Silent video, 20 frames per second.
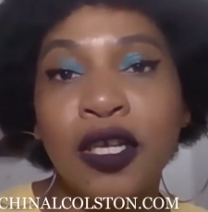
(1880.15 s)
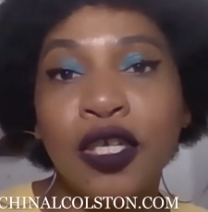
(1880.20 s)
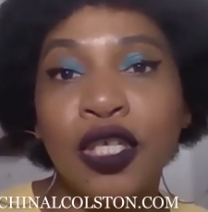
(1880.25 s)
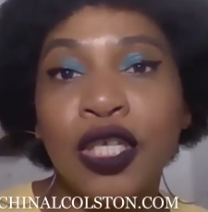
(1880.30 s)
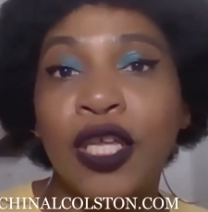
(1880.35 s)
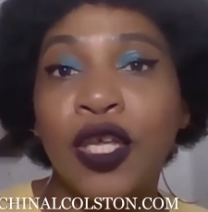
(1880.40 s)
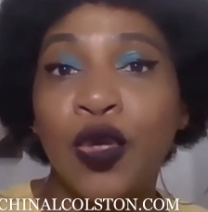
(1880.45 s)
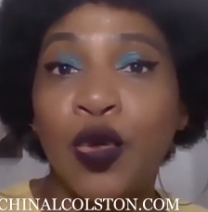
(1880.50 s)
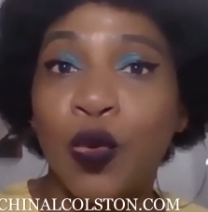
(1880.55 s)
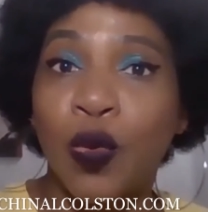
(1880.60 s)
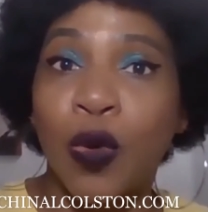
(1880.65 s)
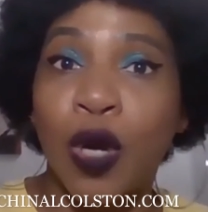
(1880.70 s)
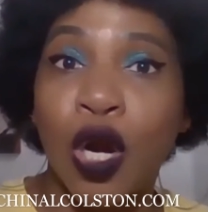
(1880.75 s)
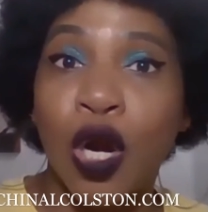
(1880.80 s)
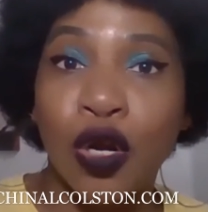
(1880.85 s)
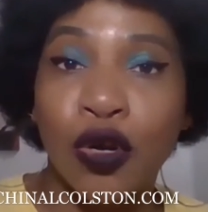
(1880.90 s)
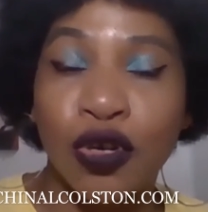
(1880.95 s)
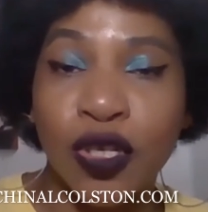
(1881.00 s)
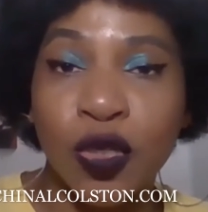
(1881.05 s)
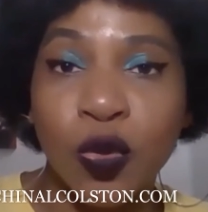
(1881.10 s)
You
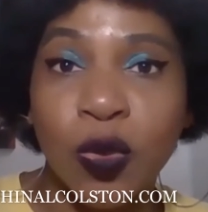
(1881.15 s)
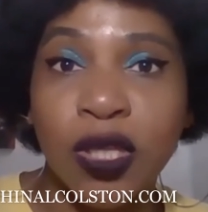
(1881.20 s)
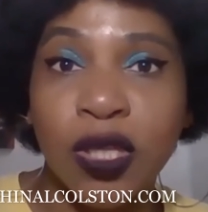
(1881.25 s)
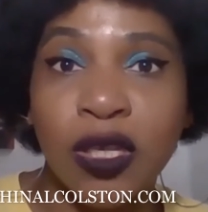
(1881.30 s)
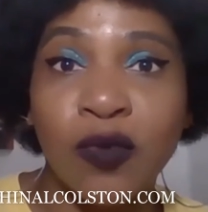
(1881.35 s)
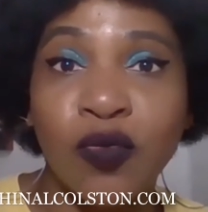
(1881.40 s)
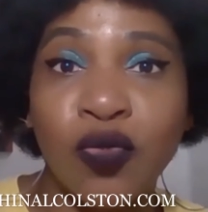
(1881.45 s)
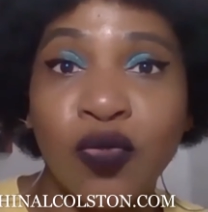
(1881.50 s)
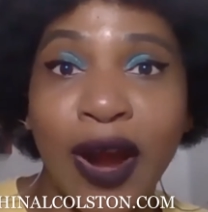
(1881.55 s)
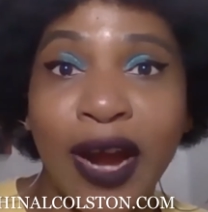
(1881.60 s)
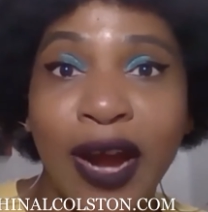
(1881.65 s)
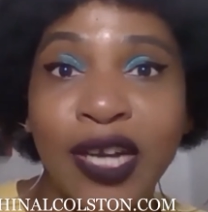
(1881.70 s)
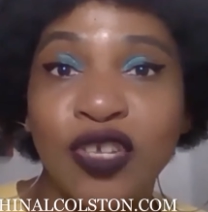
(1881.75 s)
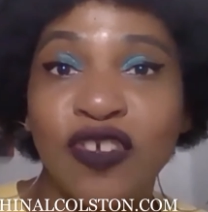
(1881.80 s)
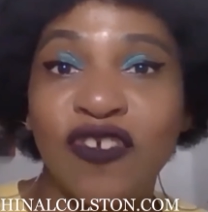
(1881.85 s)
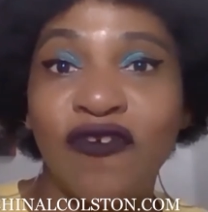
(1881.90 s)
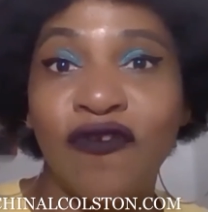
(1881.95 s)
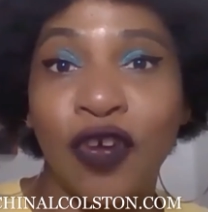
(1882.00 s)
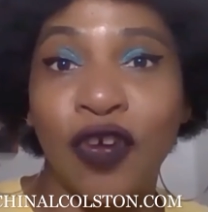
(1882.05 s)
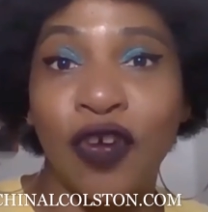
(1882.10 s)
rehearse with them prior
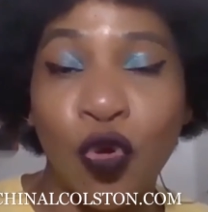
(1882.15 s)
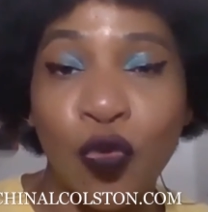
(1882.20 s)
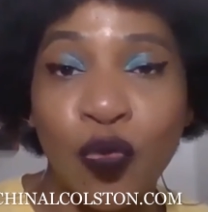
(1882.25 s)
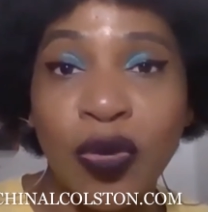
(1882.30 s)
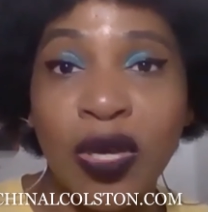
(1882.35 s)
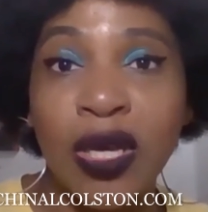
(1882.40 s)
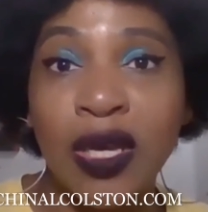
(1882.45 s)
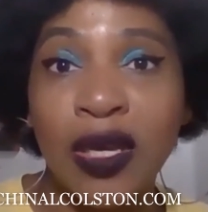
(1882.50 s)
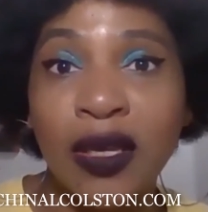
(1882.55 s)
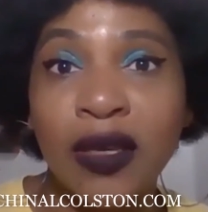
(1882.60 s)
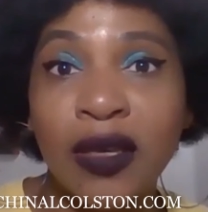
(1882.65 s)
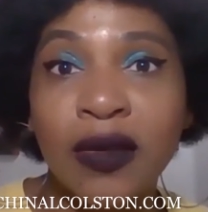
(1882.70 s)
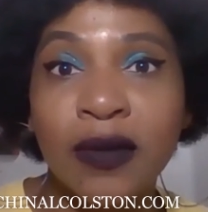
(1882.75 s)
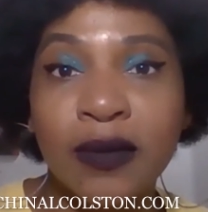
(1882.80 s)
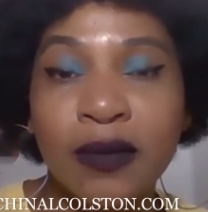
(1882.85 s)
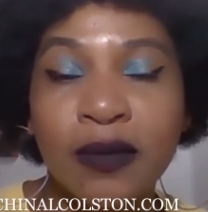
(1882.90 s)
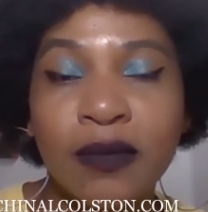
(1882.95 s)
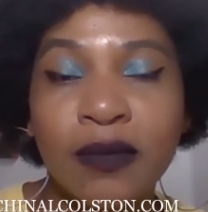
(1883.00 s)
to filming.